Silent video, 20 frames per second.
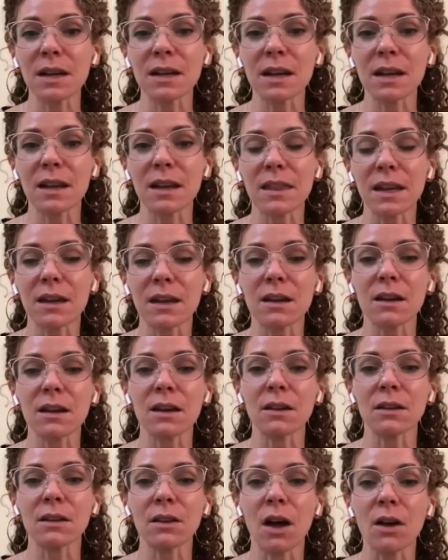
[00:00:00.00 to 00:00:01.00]
And I think
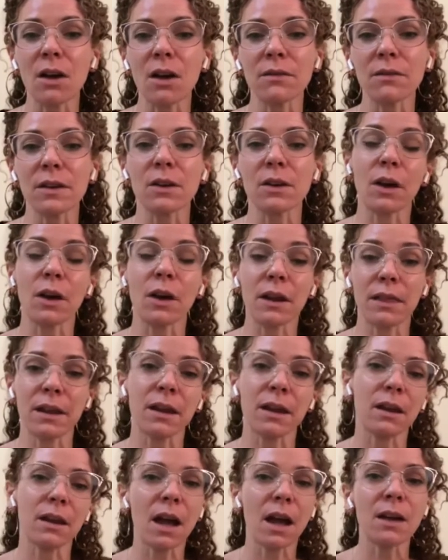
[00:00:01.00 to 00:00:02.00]
a lot of it, or
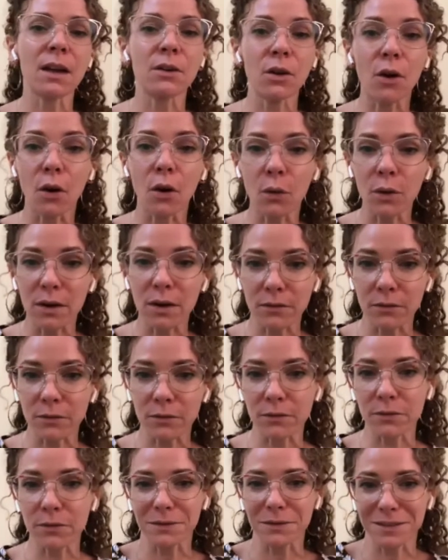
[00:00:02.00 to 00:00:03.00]
I know
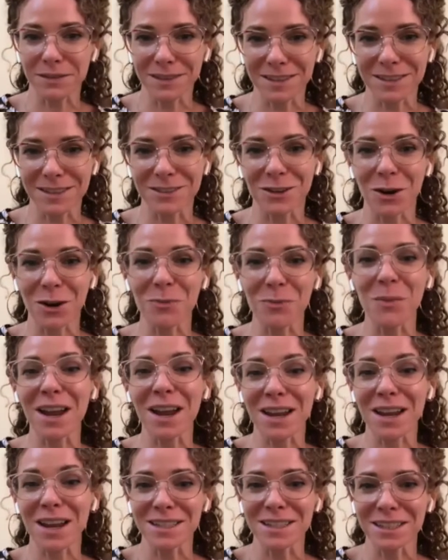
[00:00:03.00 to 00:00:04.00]
this is not my
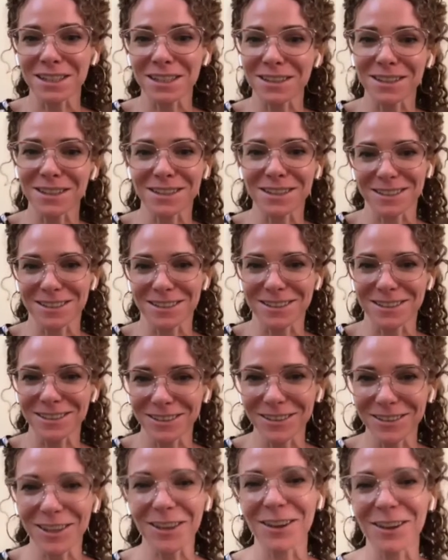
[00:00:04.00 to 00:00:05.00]
idea, this is
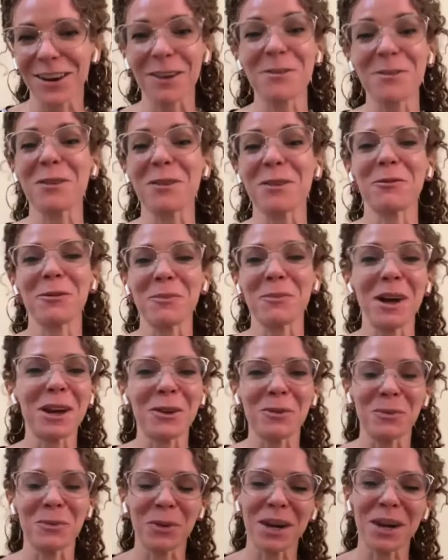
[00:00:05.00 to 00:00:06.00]
kind of coming from my
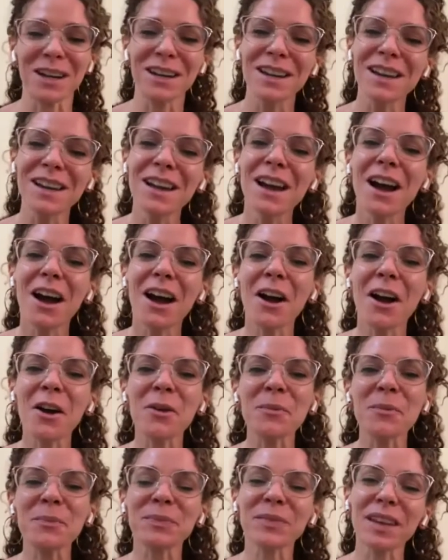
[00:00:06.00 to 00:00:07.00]
own brain,
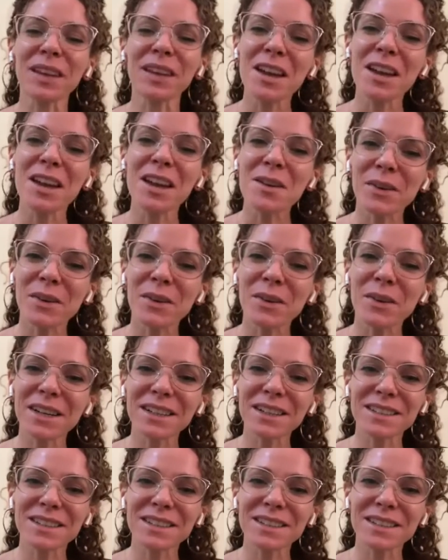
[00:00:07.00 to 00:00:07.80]
but it's